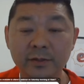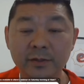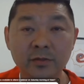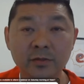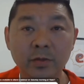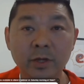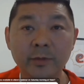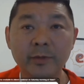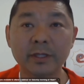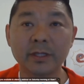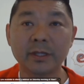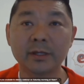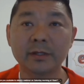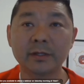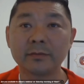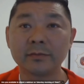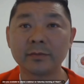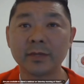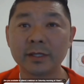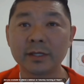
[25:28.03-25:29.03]
of this
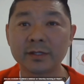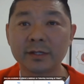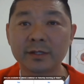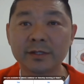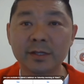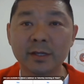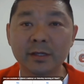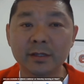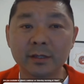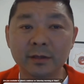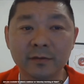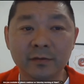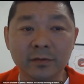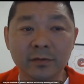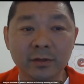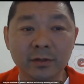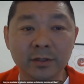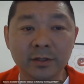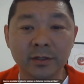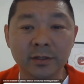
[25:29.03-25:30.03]
webinar. As I said,
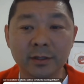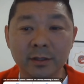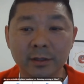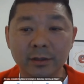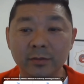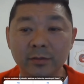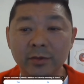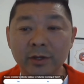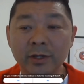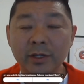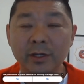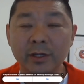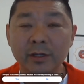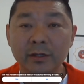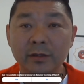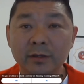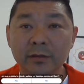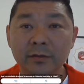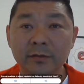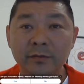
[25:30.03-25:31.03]
I've got
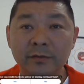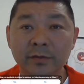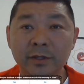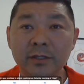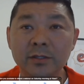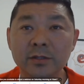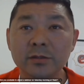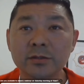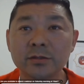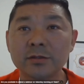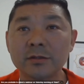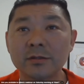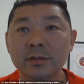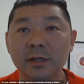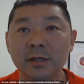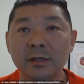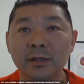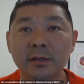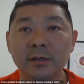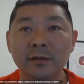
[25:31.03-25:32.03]
3
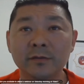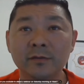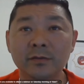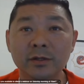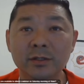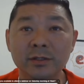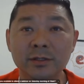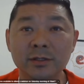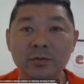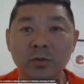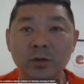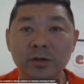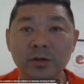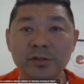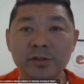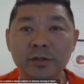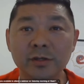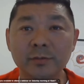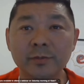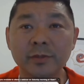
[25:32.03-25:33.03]
videos for this
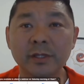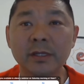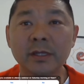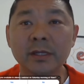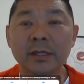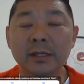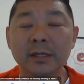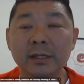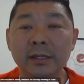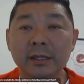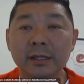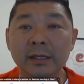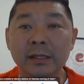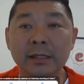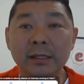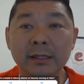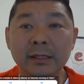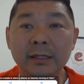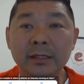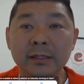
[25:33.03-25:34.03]
workshop,
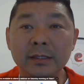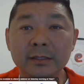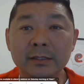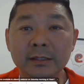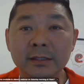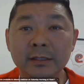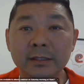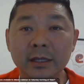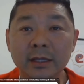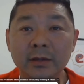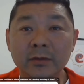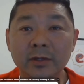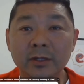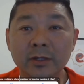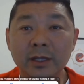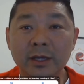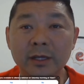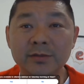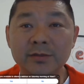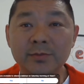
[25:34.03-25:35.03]
and
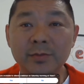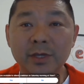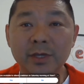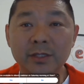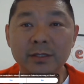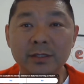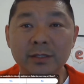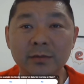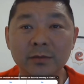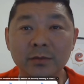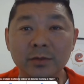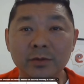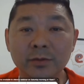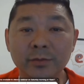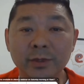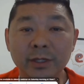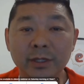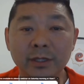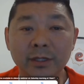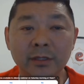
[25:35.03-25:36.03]
our last meeting
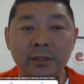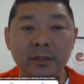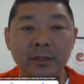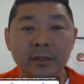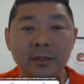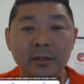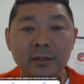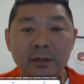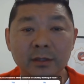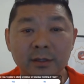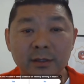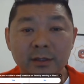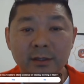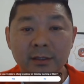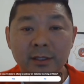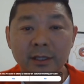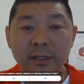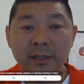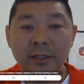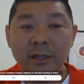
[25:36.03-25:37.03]
will be
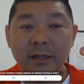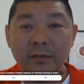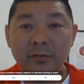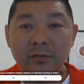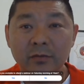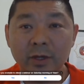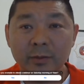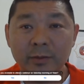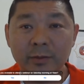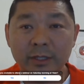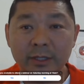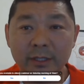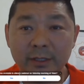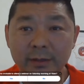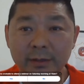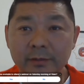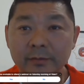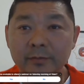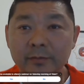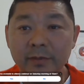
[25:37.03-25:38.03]
in a live
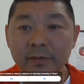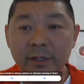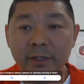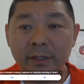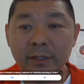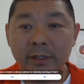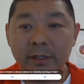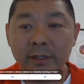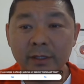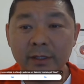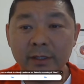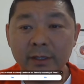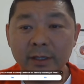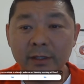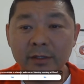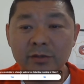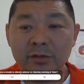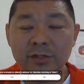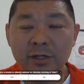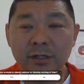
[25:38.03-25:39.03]
webinar.
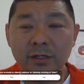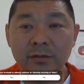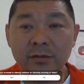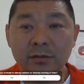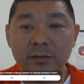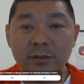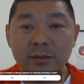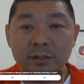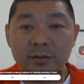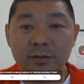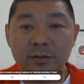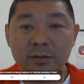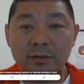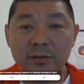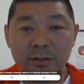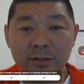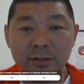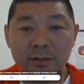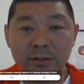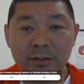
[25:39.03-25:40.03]
And I usually do
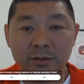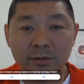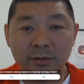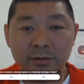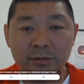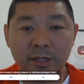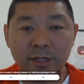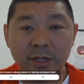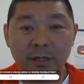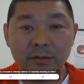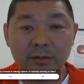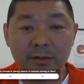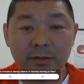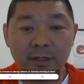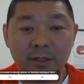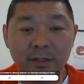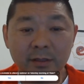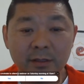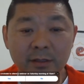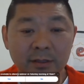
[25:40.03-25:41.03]
these webinars on
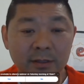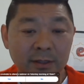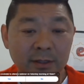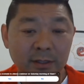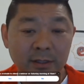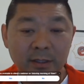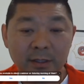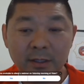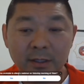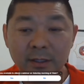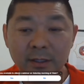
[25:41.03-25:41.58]
Saturday,